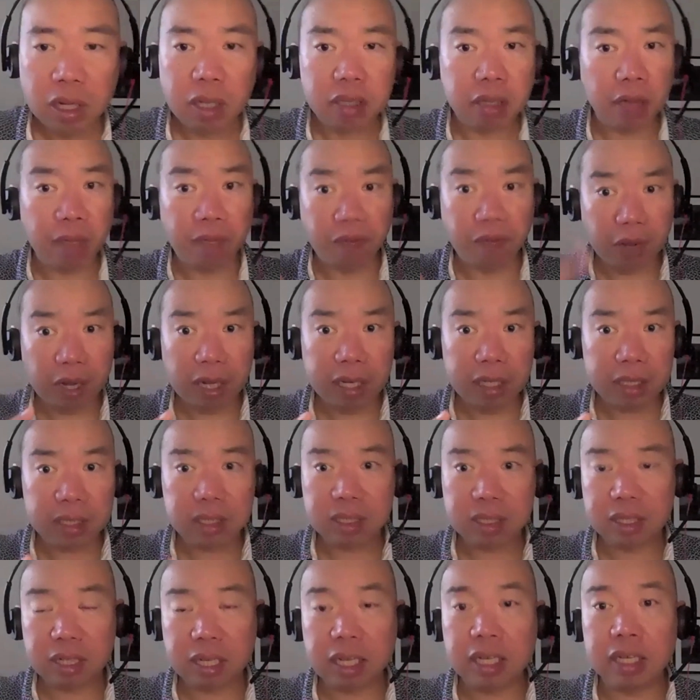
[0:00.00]
The
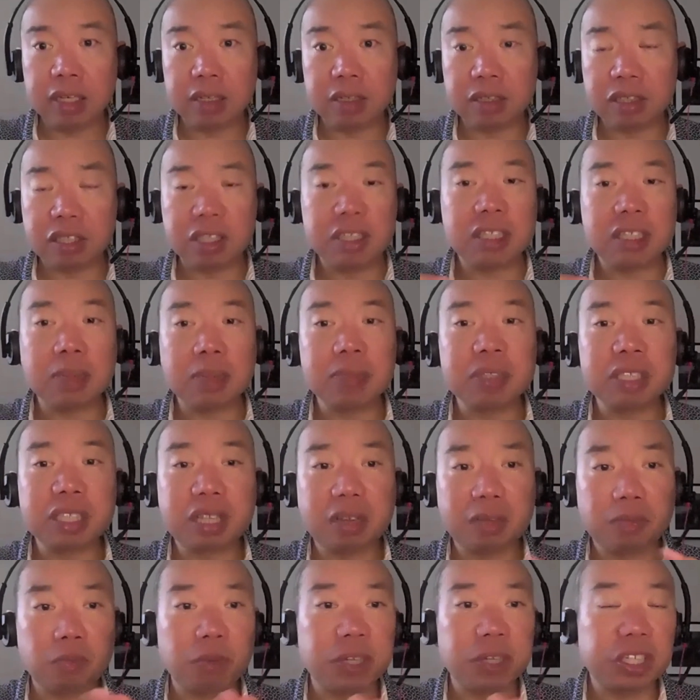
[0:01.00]
first is some
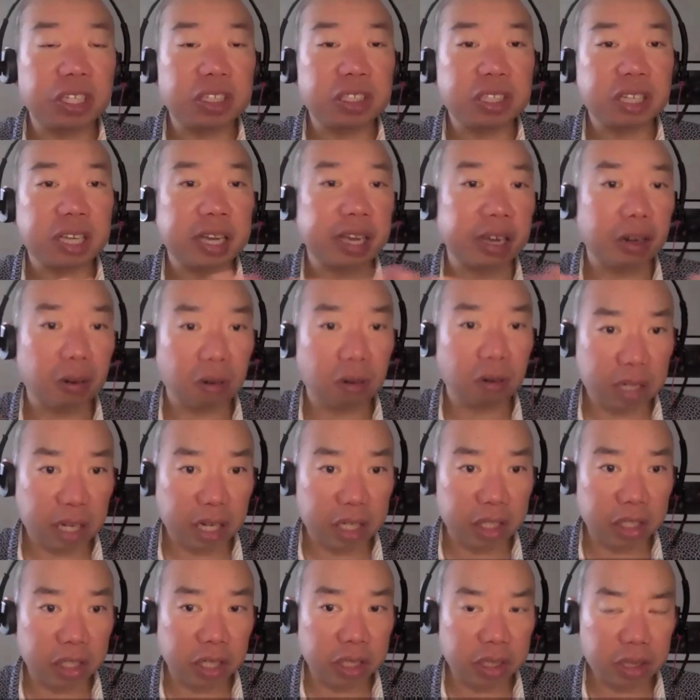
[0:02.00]
stuff we just cannot
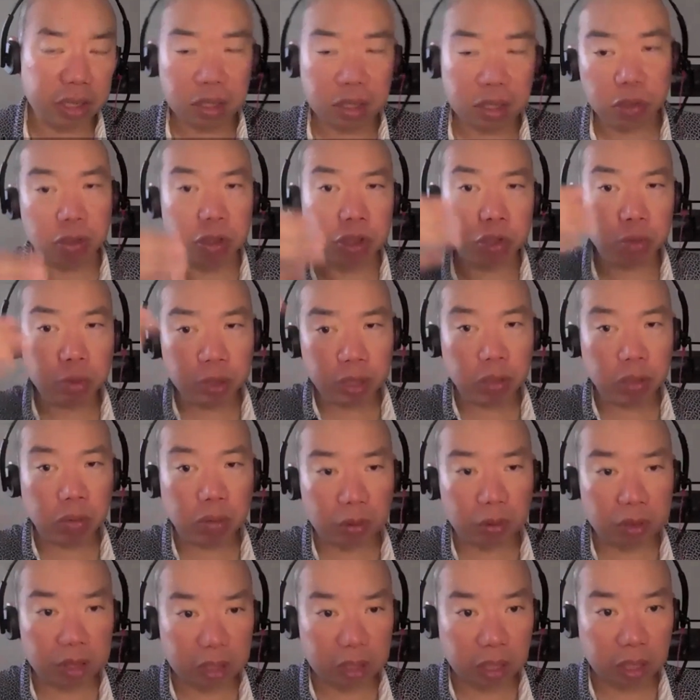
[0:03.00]
digest. So the sweet
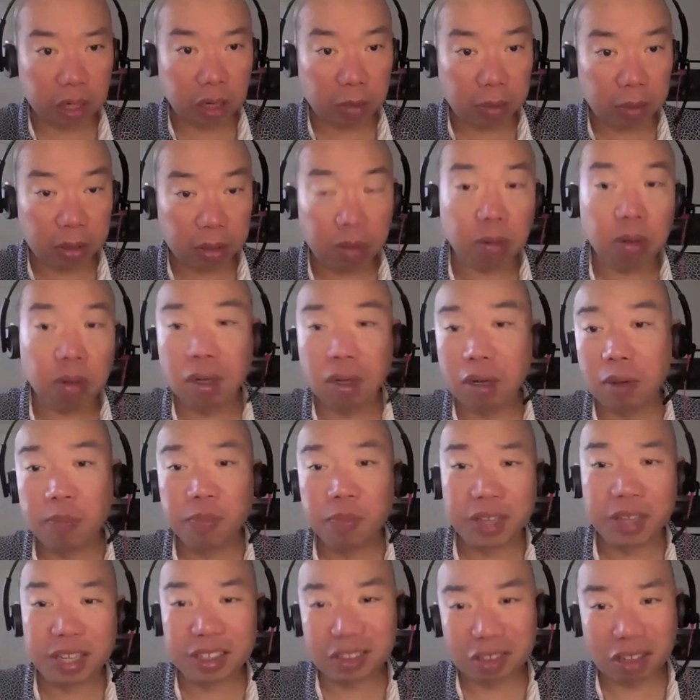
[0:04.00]
corn scenario
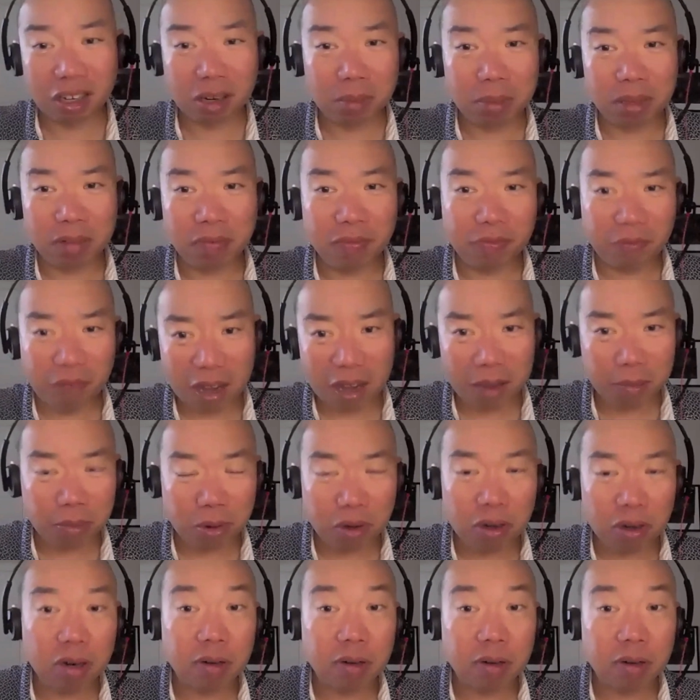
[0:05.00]
is going to be fiber,